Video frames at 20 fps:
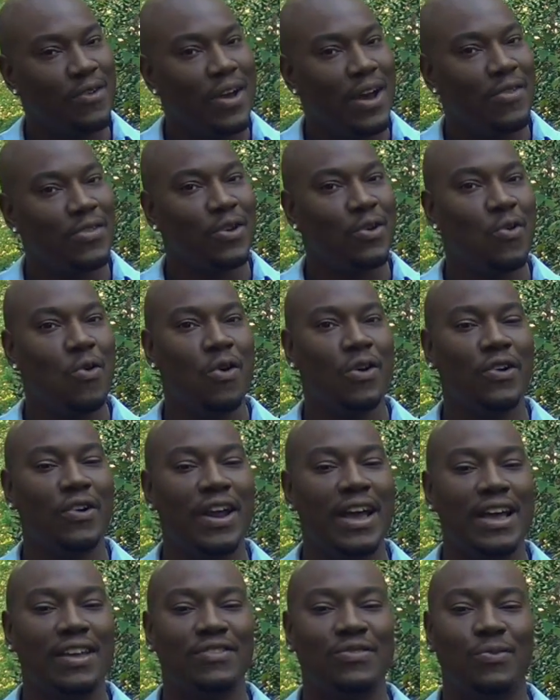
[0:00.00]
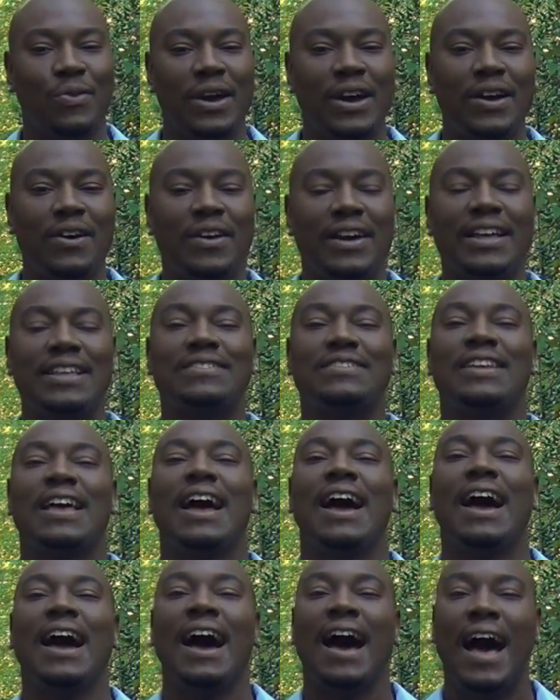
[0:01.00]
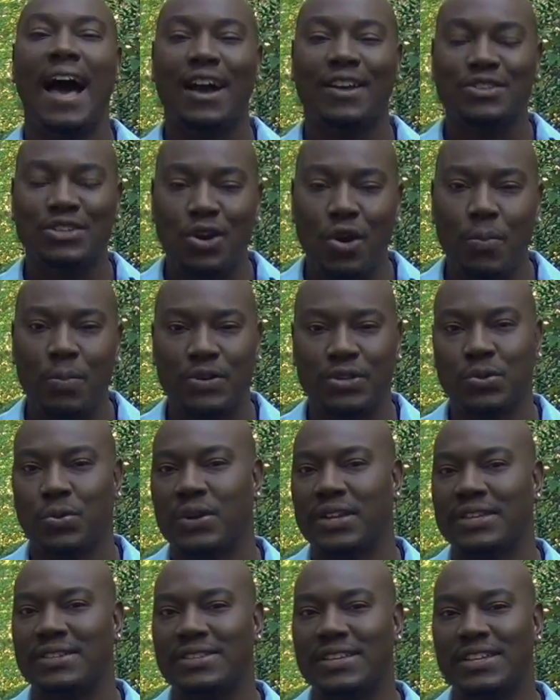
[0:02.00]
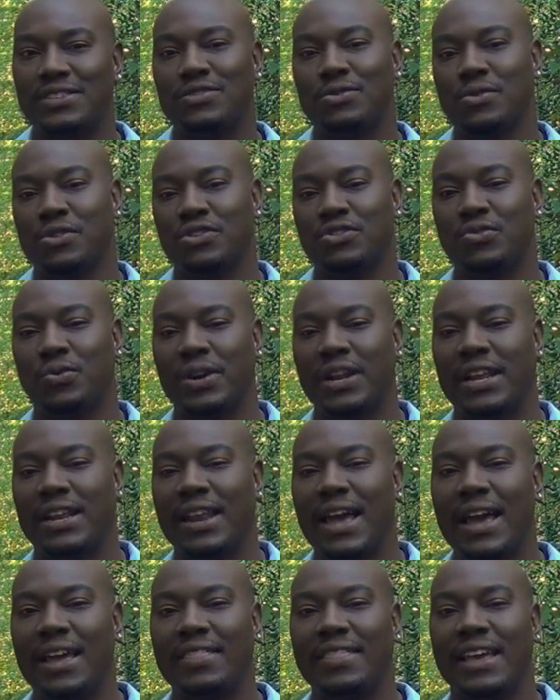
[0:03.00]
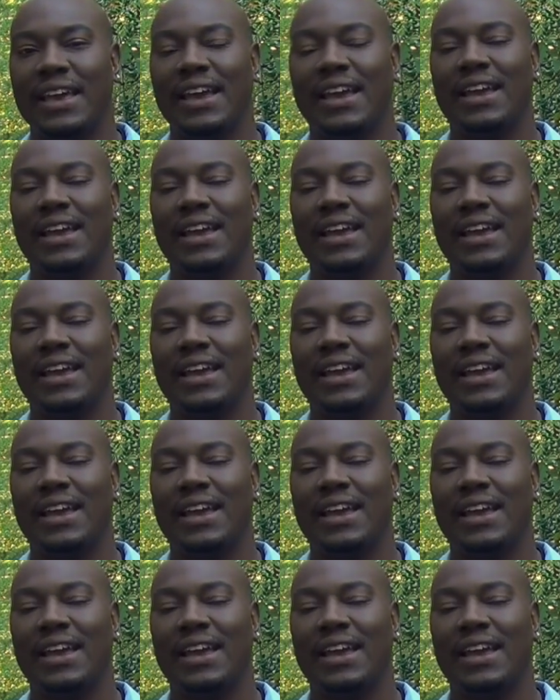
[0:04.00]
around the corner as well. It's October 26th through the 29th.